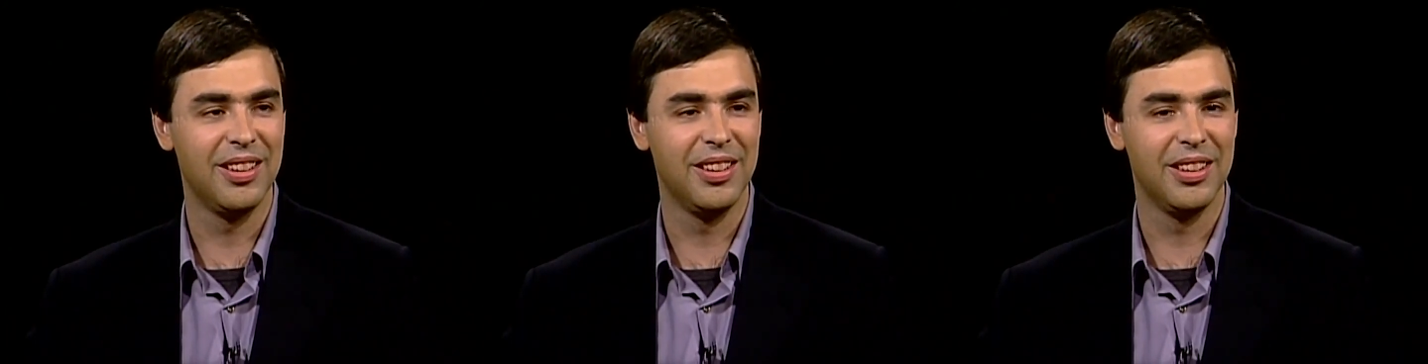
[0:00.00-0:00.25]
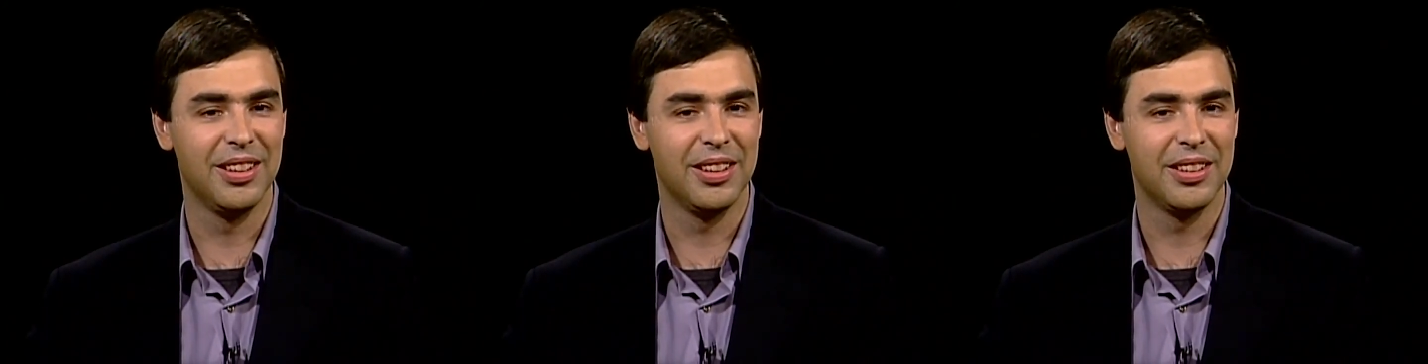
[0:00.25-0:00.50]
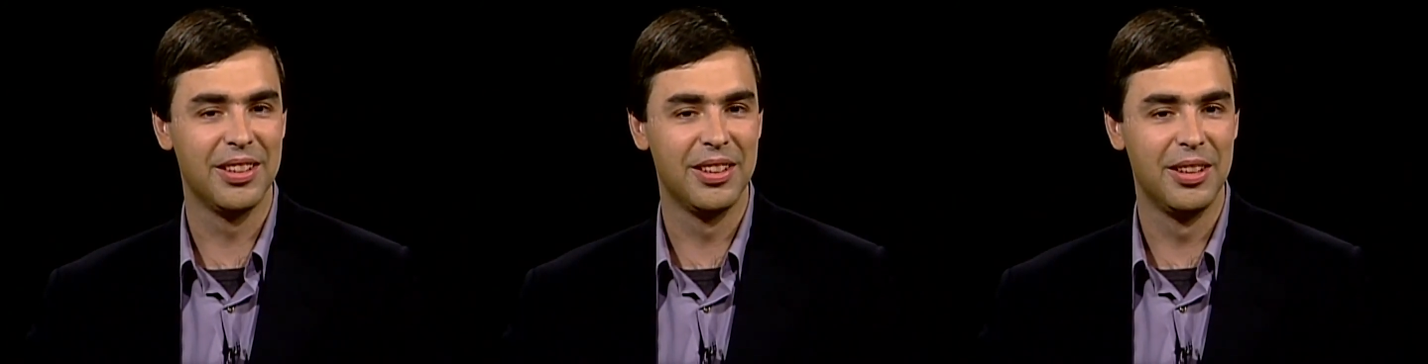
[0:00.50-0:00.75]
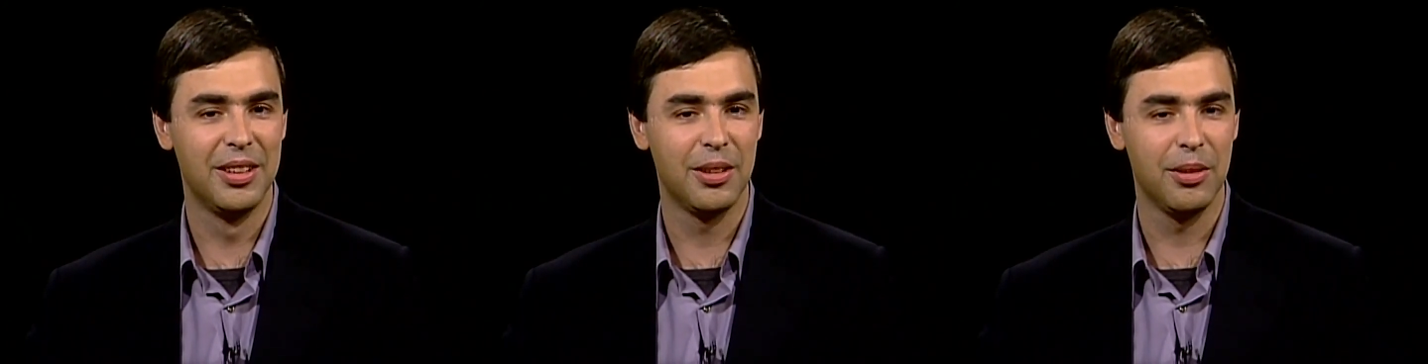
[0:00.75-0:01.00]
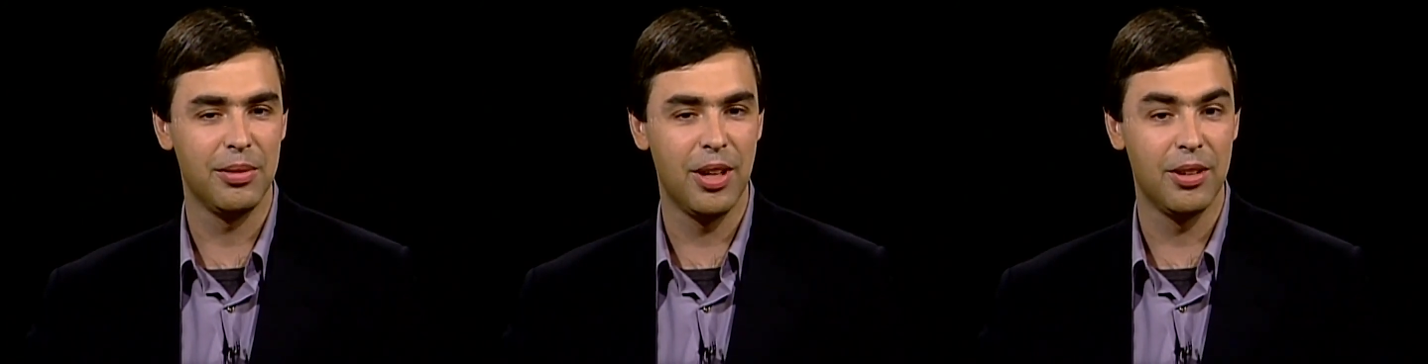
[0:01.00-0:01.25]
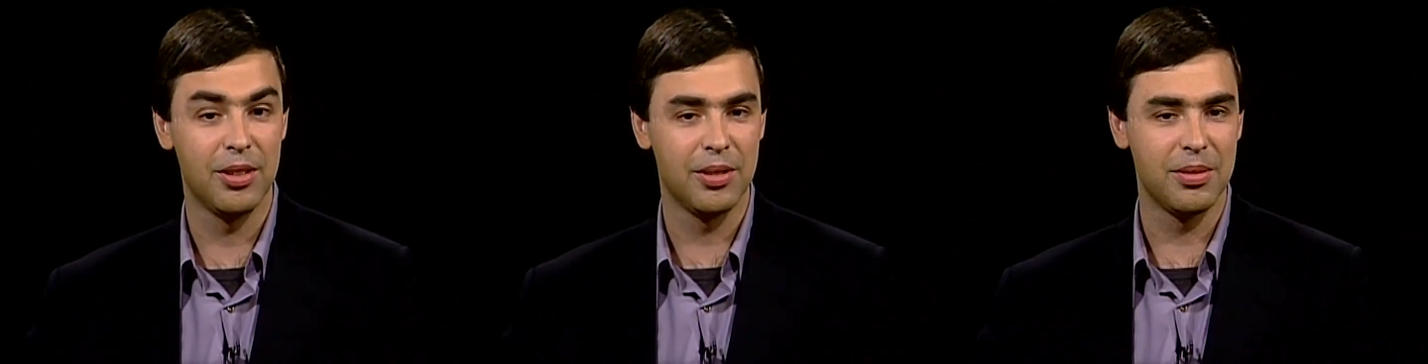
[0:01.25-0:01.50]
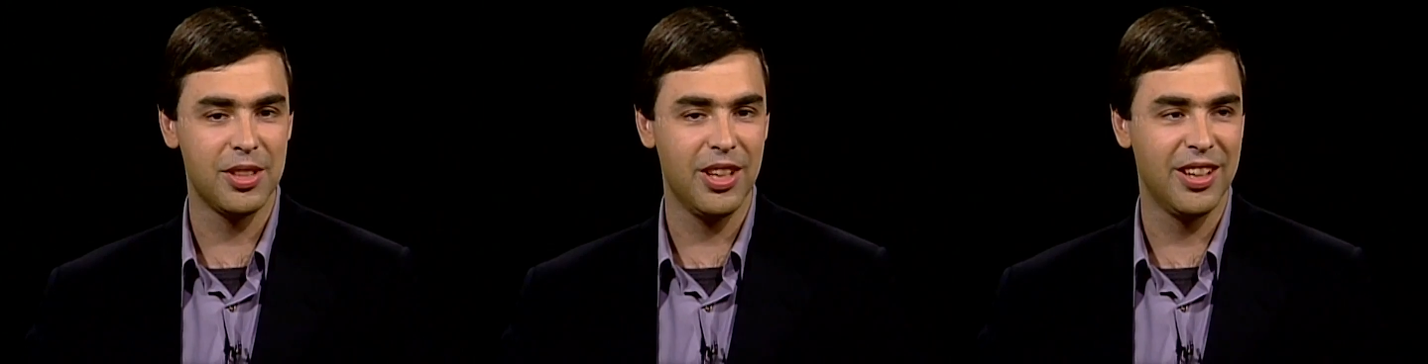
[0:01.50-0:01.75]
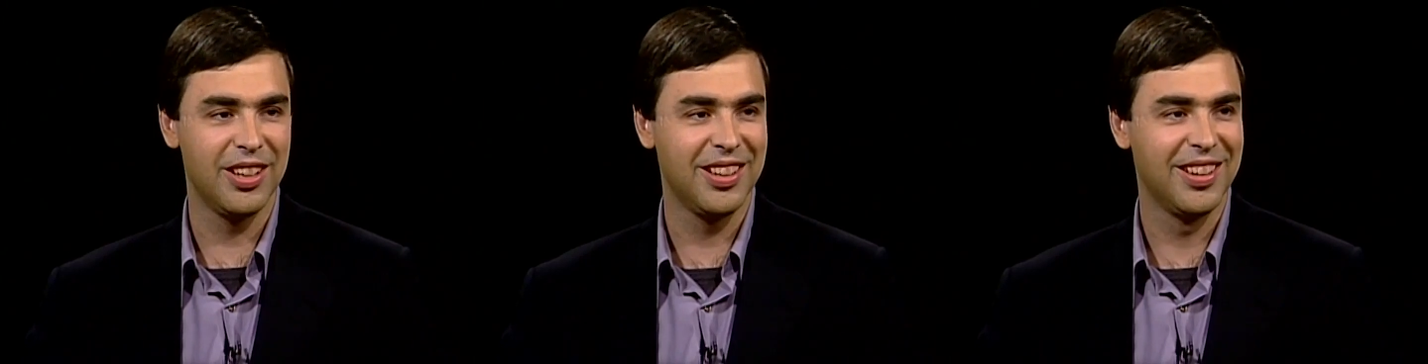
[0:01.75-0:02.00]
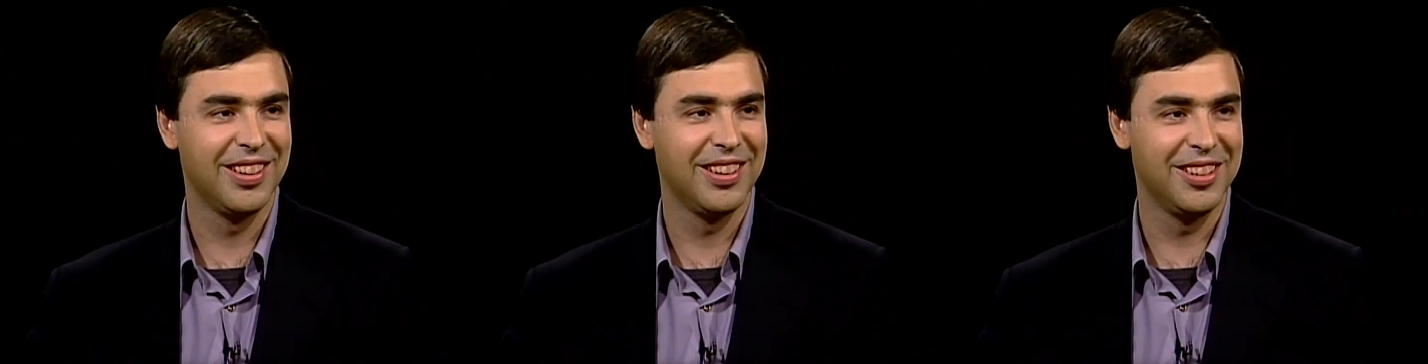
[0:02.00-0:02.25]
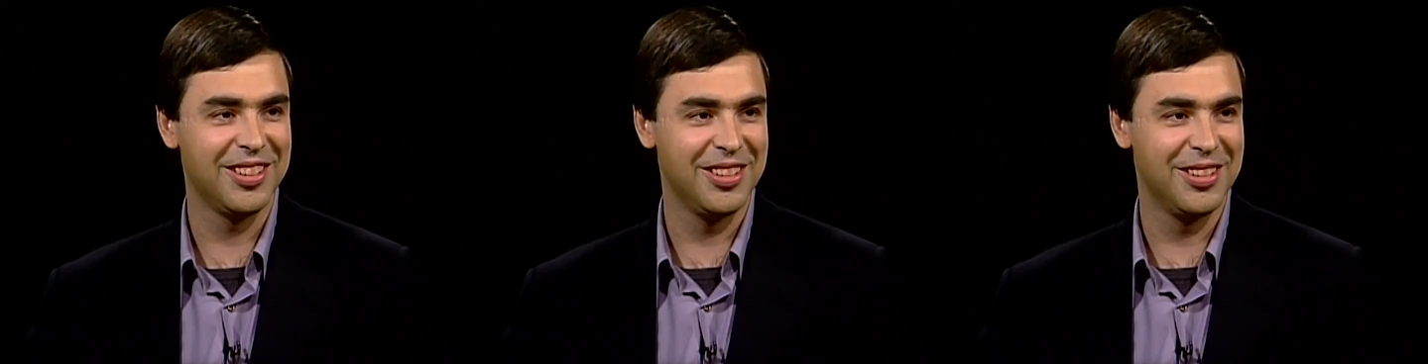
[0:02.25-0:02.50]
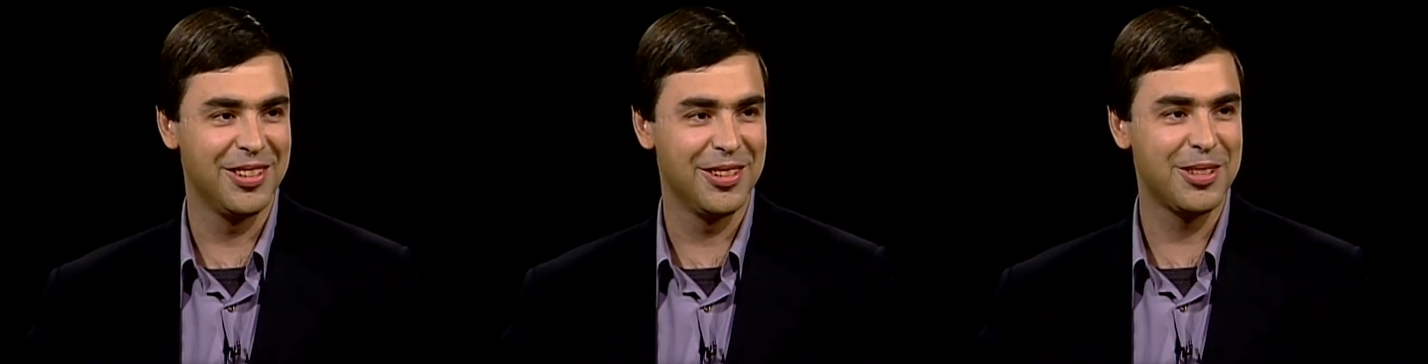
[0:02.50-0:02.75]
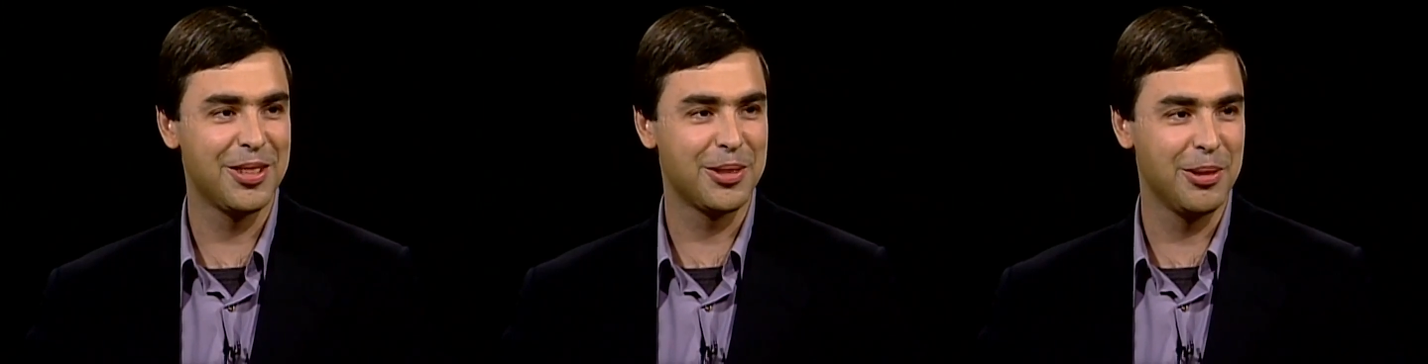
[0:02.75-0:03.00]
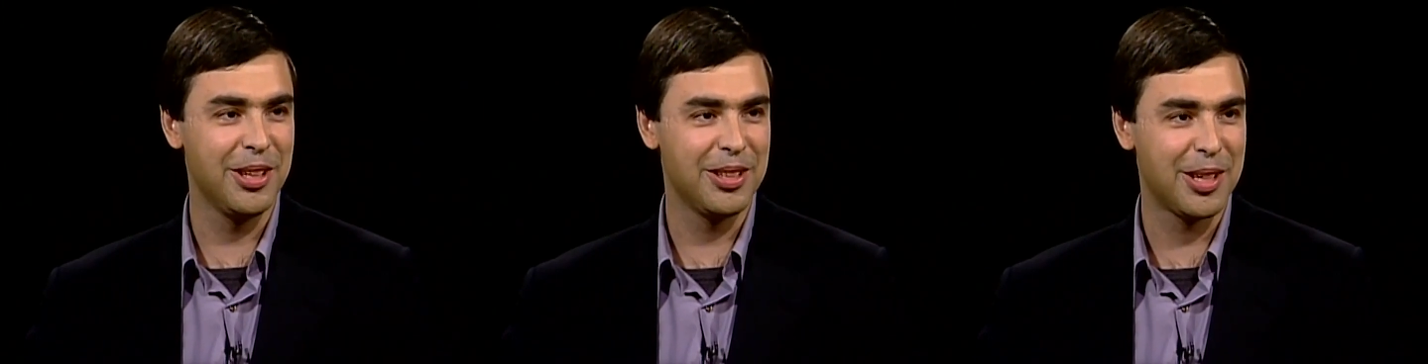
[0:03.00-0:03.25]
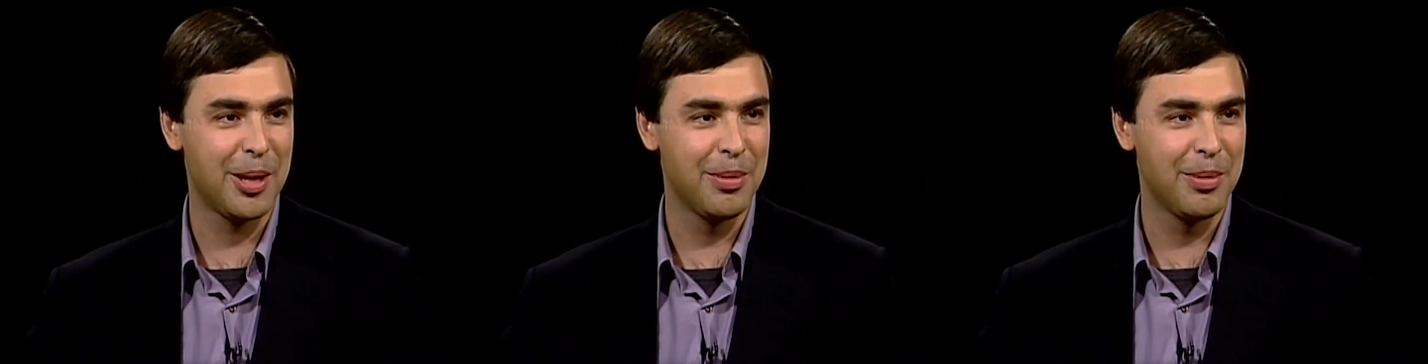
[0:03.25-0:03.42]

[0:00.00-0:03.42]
the founders of Sun. He said, you know, this is great.